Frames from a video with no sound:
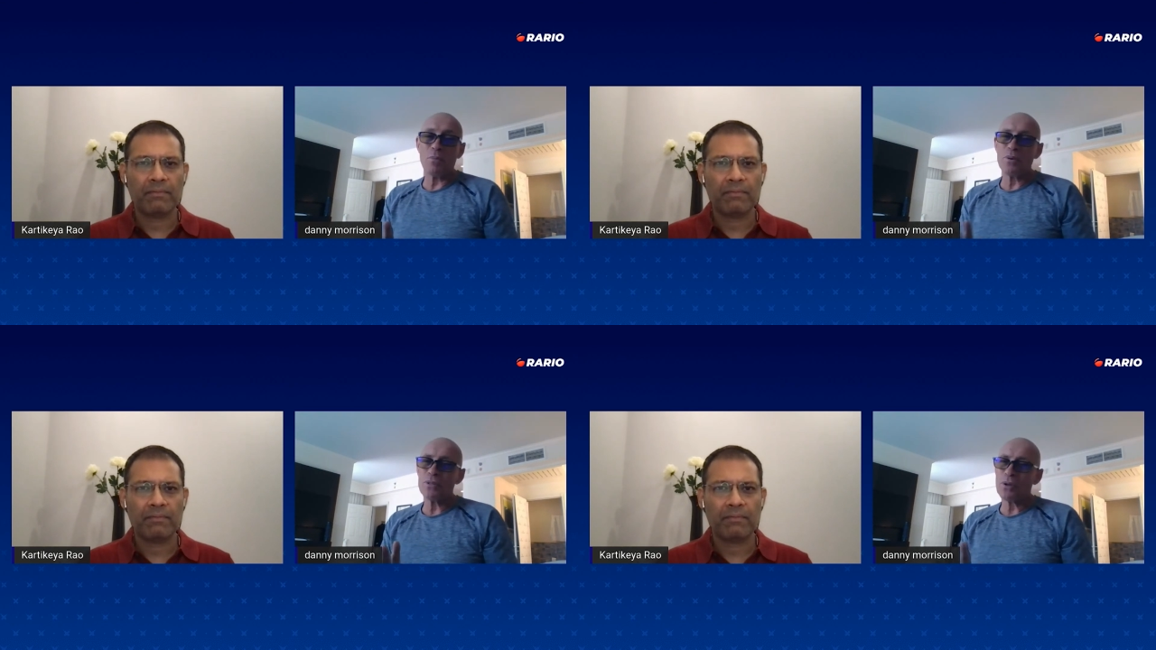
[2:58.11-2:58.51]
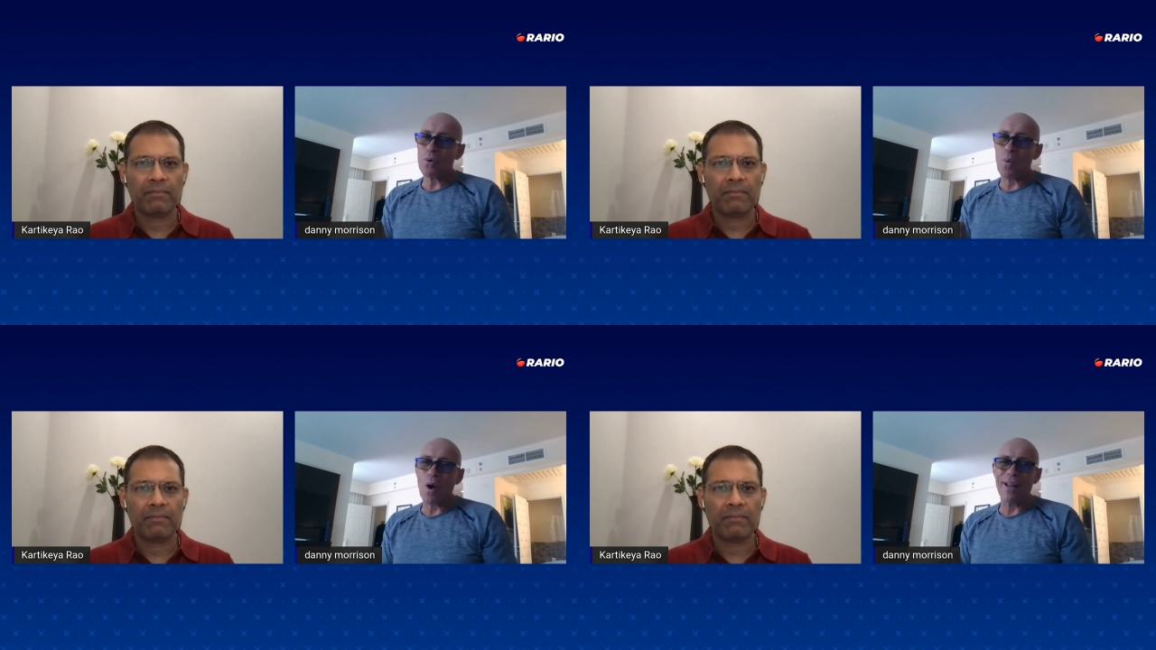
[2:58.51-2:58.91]
Speaker 1: wasn't
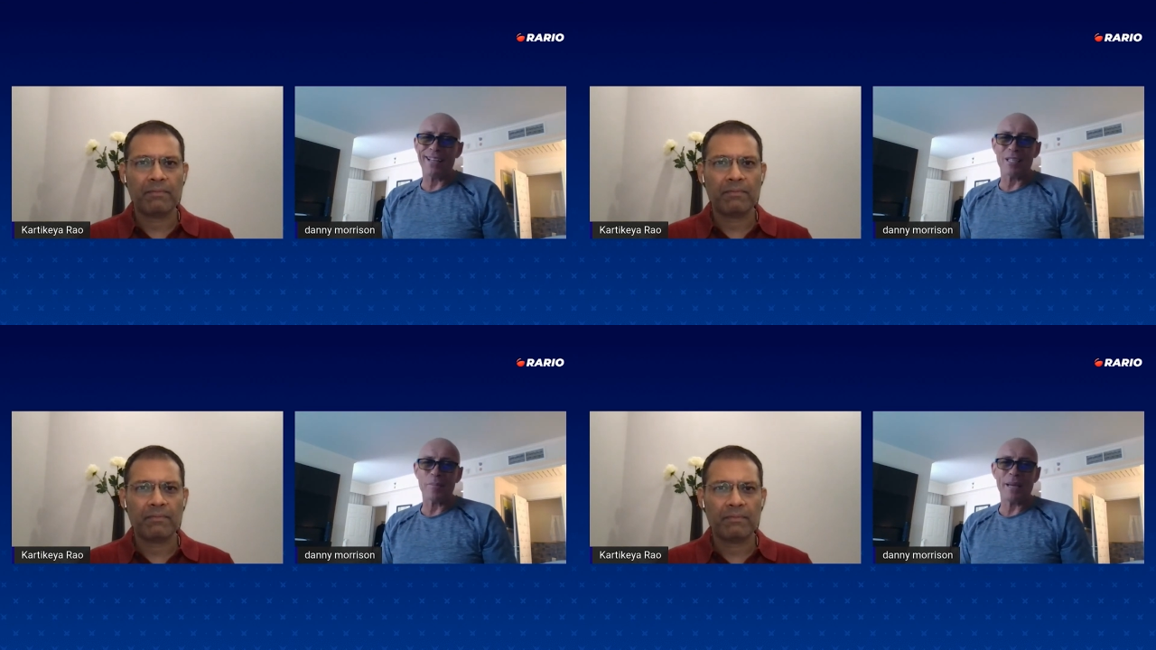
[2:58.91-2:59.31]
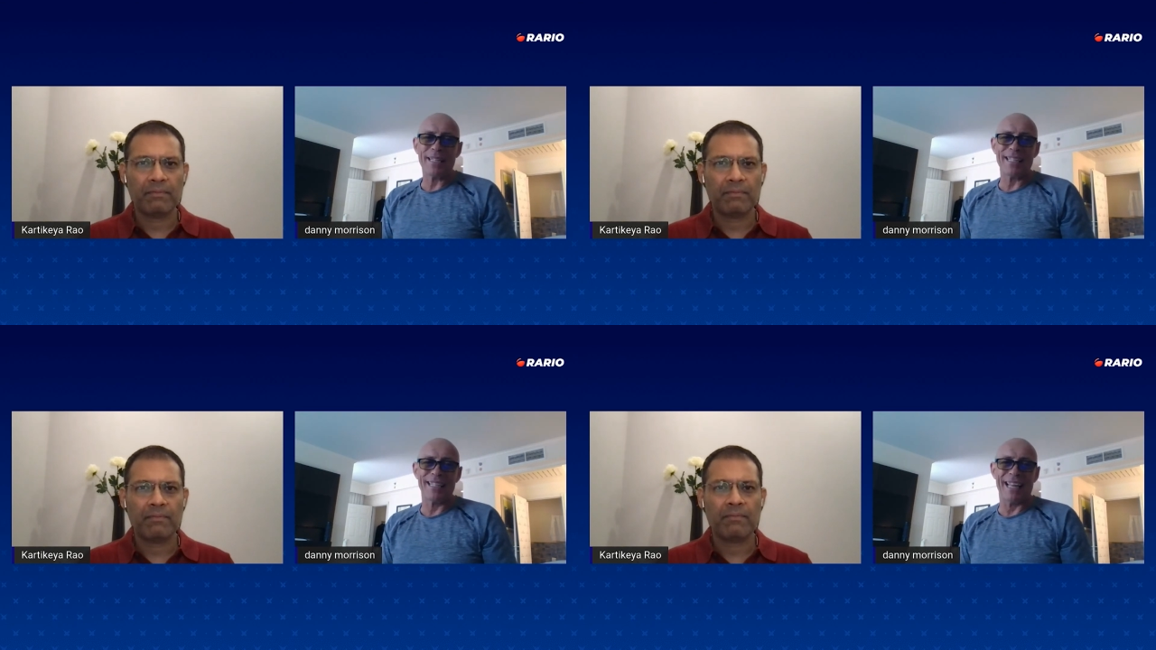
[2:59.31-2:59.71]
quite
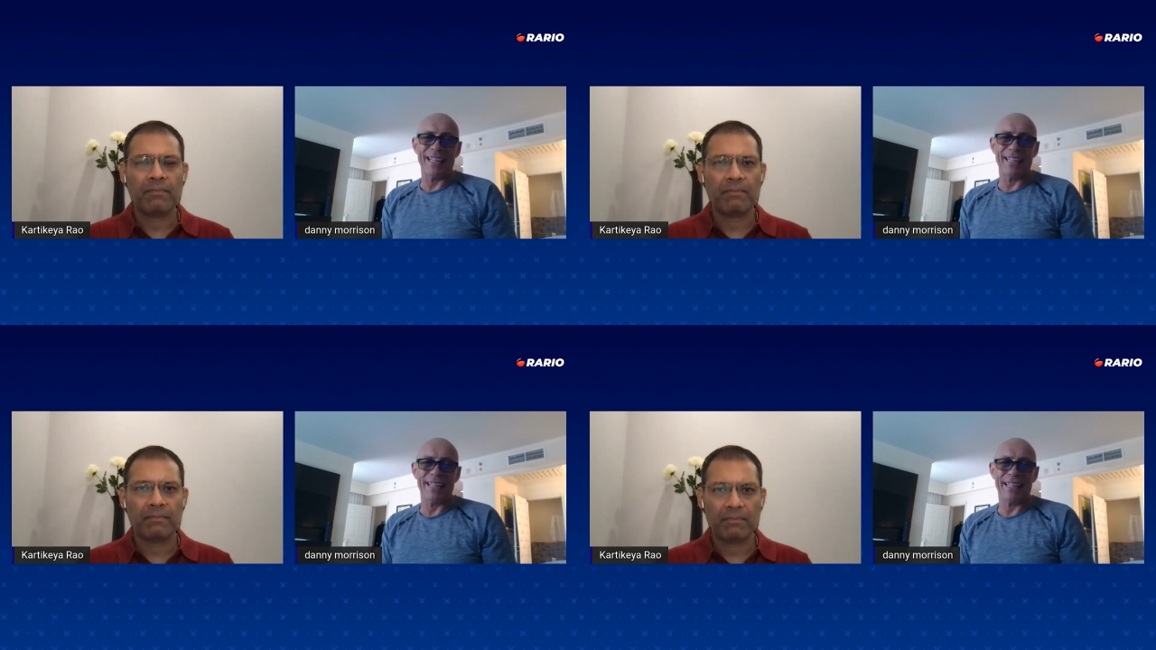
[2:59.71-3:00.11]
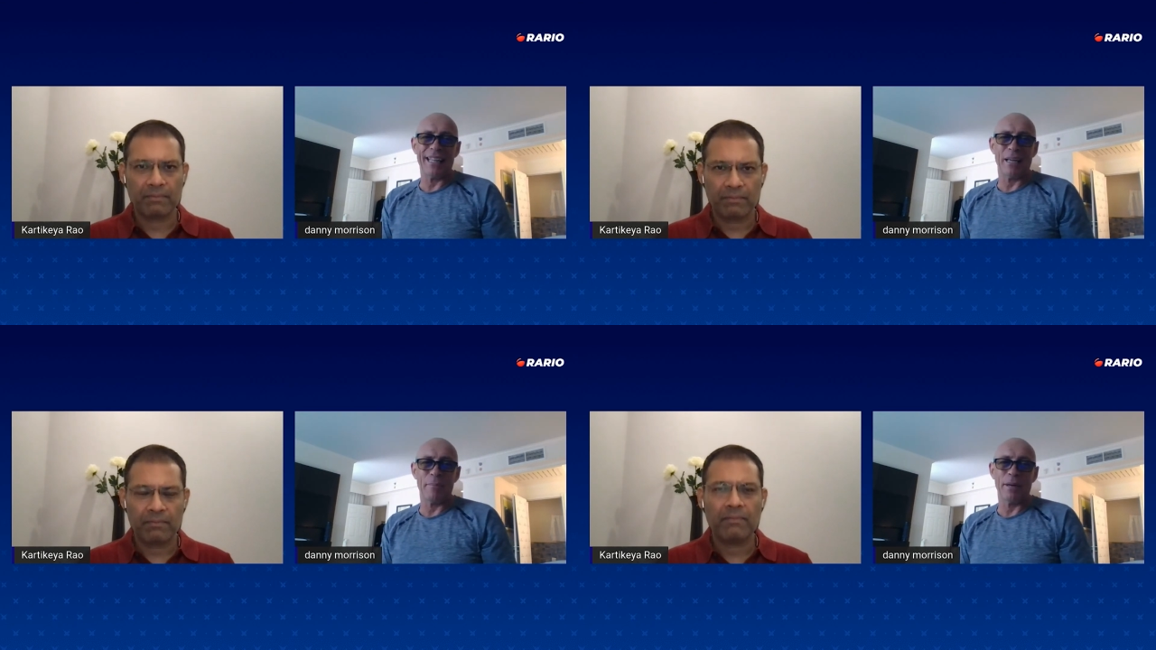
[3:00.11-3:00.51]
expecting that
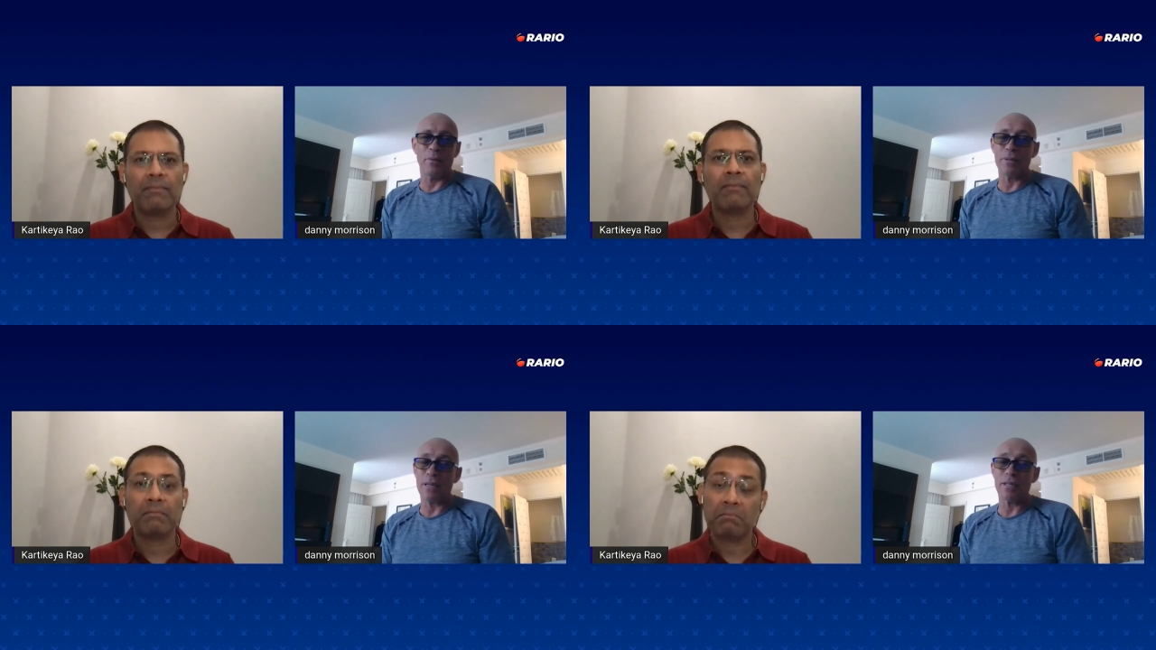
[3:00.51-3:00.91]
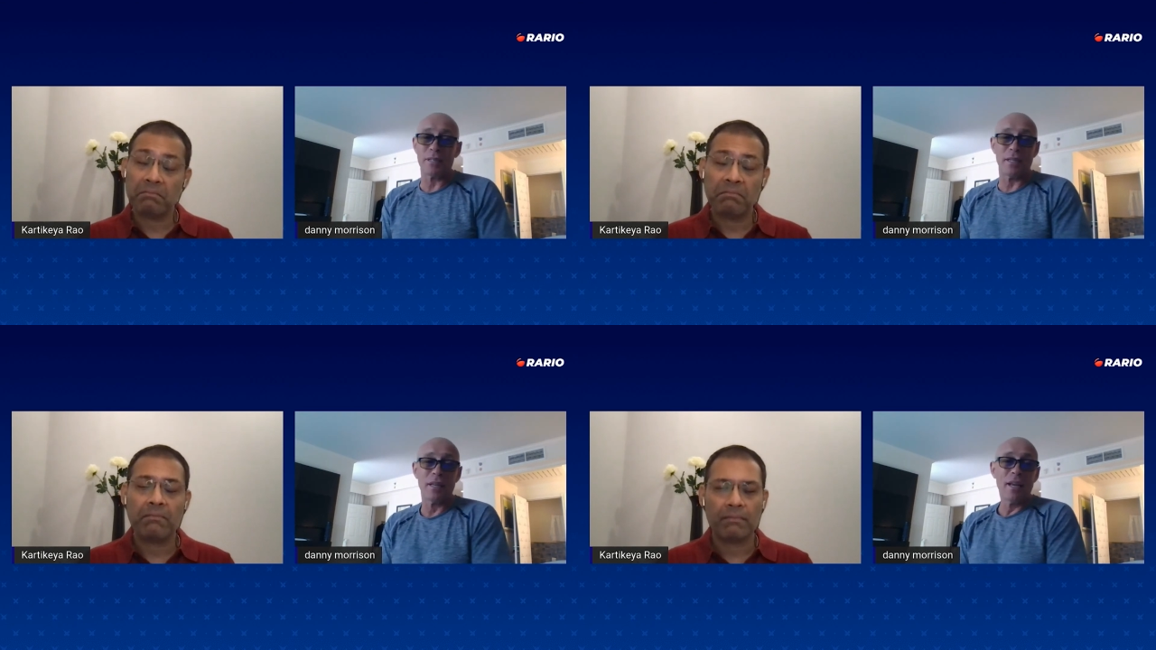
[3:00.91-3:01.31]
there, but it was
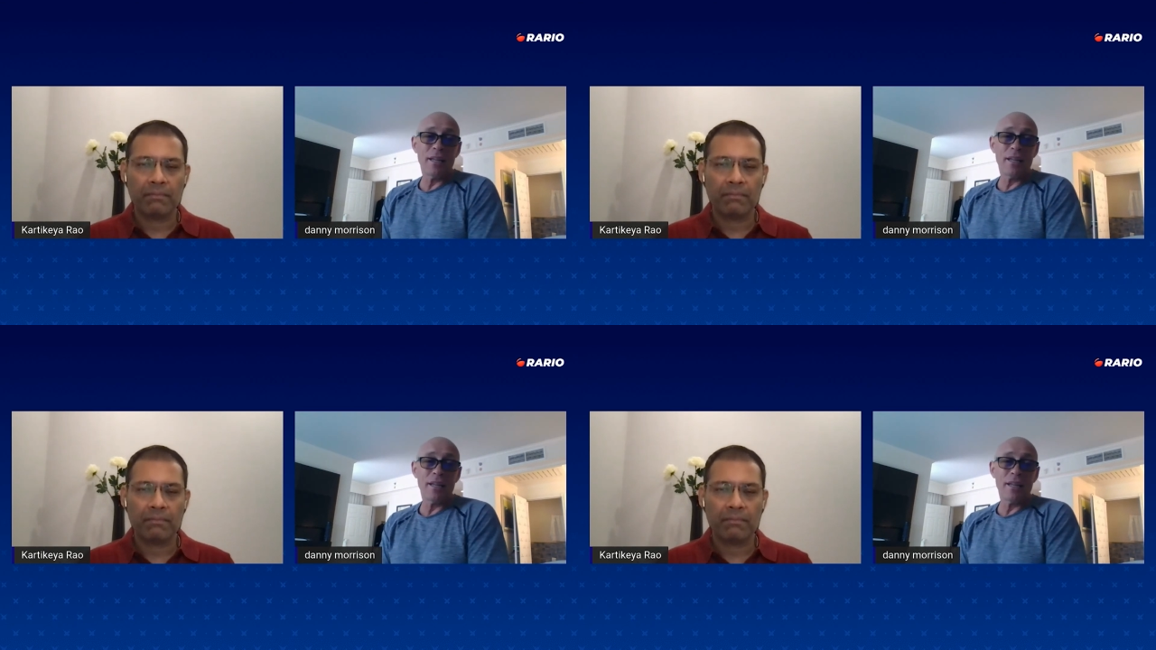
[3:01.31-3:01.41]
actually,